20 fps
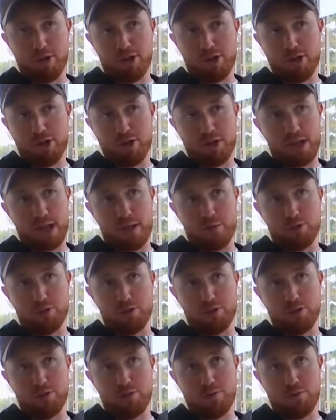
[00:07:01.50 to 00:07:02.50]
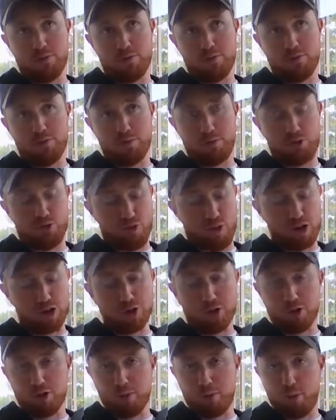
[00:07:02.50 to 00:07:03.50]
but just absolutely
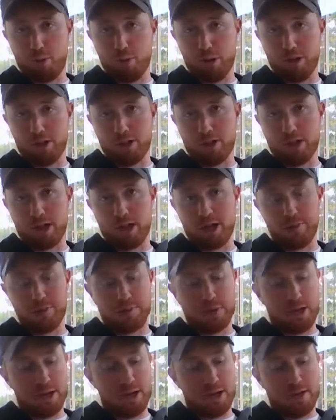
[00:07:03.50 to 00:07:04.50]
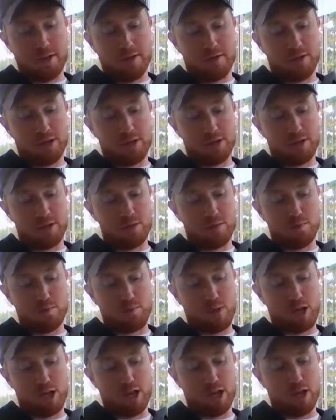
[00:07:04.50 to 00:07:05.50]
crushing the points game. Just
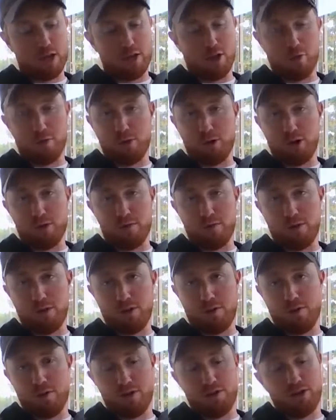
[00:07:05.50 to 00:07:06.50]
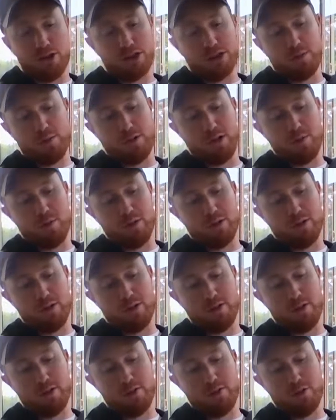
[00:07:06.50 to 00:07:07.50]
hang in there, bud. You'll get some W's
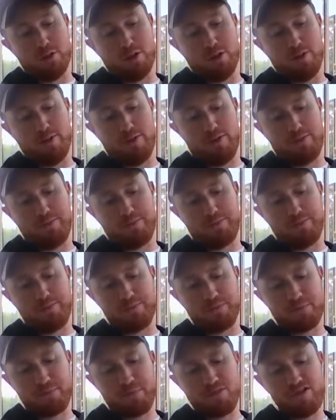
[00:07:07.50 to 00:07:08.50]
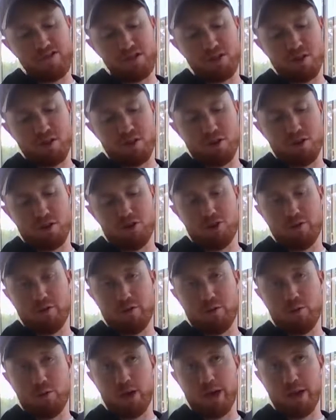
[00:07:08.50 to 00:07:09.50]
here soon enough. Girl of
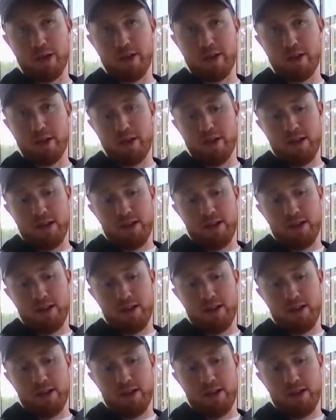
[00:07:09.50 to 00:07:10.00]
the week,